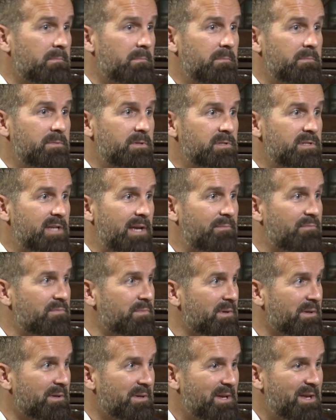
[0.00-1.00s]
Just came from
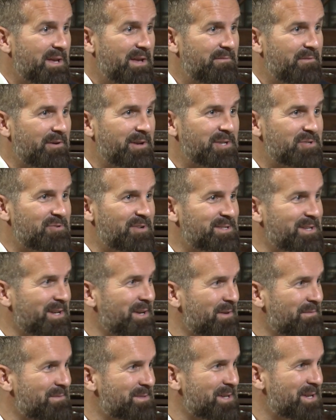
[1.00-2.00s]
a very interesting
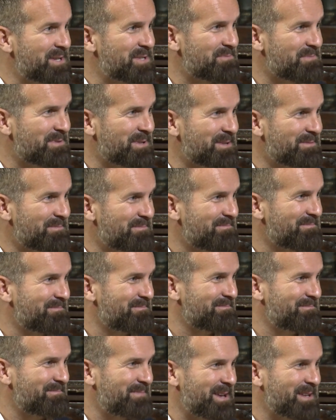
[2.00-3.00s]
conversation with a
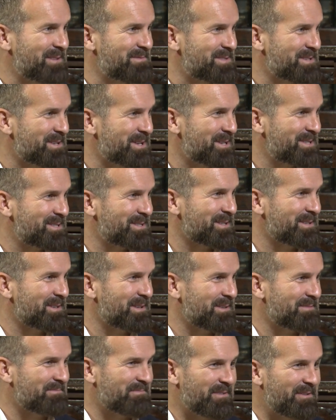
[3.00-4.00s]
head of STIRT at
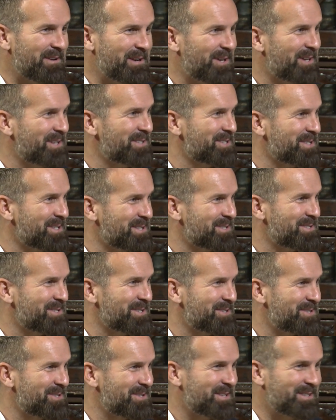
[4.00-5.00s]
a very large
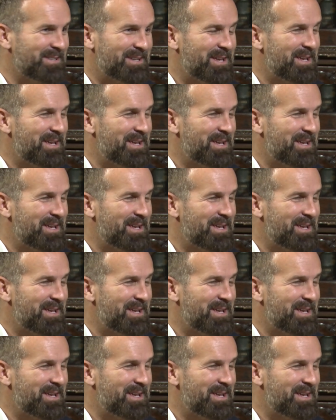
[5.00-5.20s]
institution, and